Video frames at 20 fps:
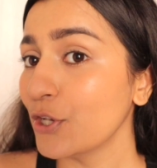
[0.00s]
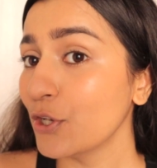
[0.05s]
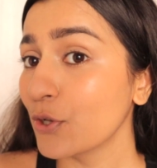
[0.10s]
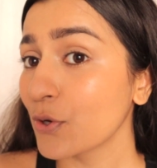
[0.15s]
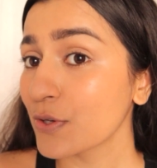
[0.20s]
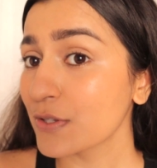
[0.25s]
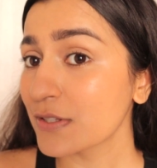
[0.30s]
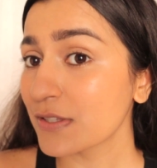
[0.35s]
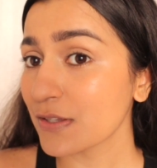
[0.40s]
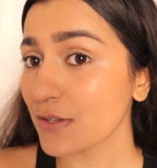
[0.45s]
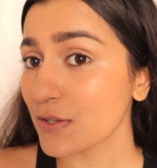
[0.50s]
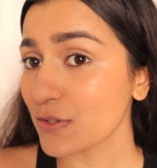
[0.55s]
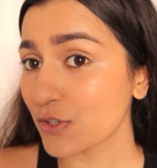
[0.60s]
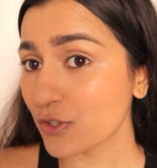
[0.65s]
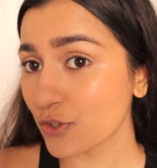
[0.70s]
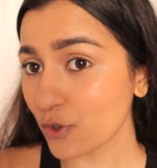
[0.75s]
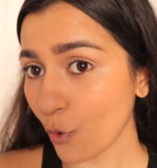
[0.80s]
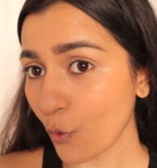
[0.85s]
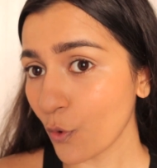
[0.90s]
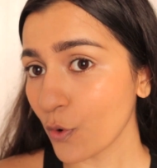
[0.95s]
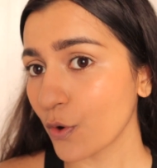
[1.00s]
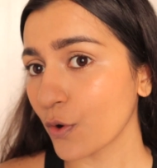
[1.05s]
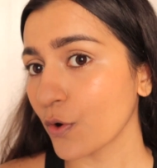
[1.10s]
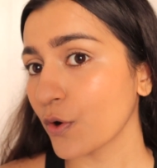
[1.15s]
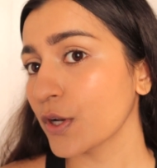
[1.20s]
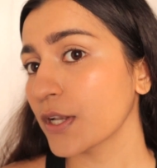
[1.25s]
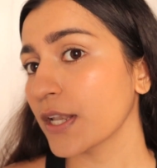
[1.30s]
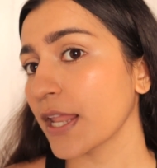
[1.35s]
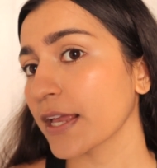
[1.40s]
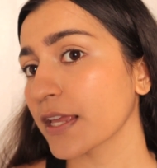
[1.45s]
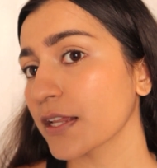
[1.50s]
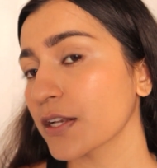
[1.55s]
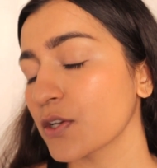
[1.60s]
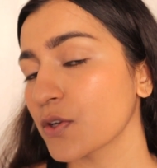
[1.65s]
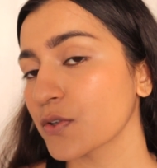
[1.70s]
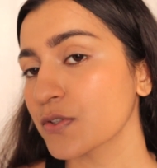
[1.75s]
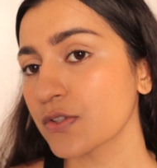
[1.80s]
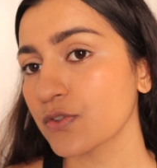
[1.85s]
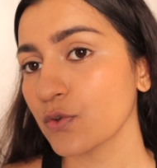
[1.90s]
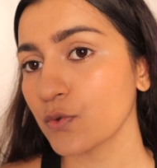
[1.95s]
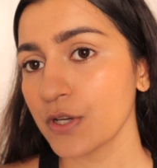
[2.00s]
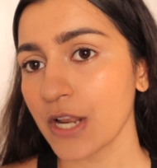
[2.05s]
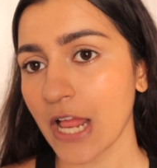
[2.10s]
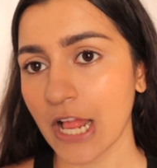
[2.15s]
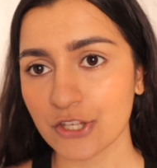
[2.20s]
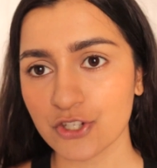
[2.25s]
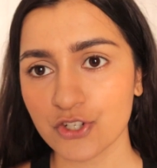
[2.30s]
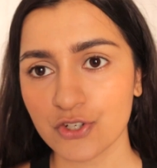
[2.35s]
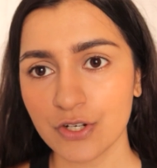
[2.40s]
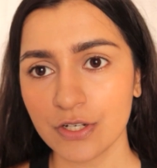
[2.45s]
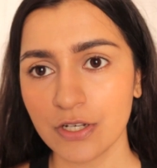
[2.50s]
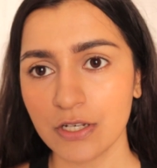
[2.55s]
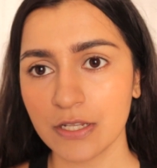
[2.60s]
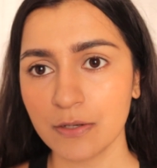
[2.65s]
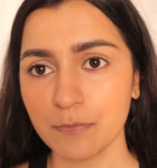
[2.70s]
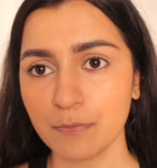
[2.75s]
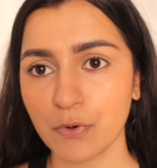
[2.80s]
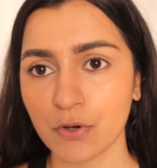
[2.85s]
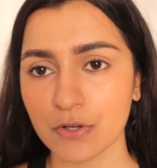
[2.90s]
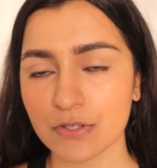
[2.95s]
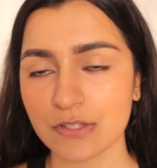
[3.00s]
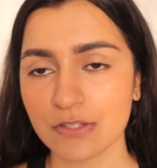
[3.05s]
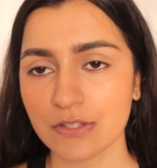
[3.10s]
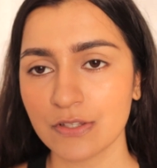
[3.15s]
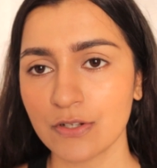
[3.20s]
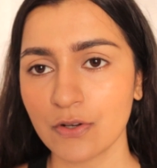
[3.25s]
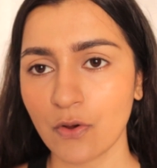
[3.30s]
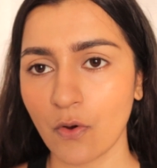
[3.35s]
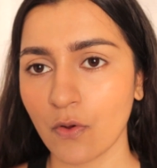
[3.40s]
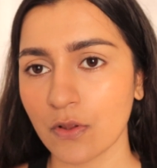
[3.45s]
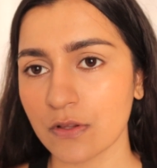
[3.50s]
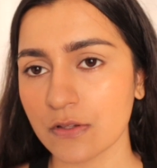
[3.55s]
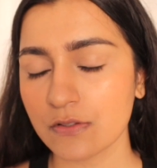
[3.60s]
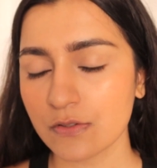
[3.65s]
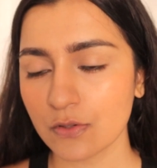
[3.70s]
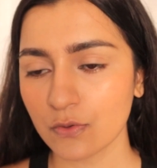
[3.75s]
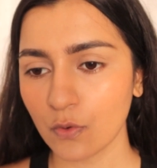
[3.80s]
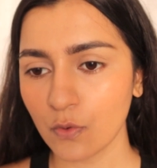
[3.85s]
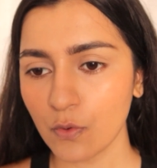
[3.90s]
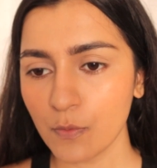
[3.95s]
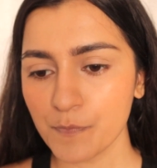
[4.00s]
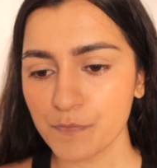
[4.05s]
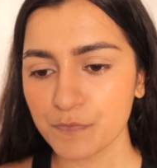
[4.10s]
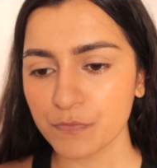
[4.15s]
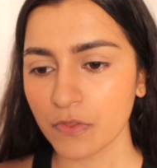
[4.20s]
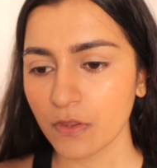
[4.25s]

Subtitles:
looks so good, like it looks so natural in person also.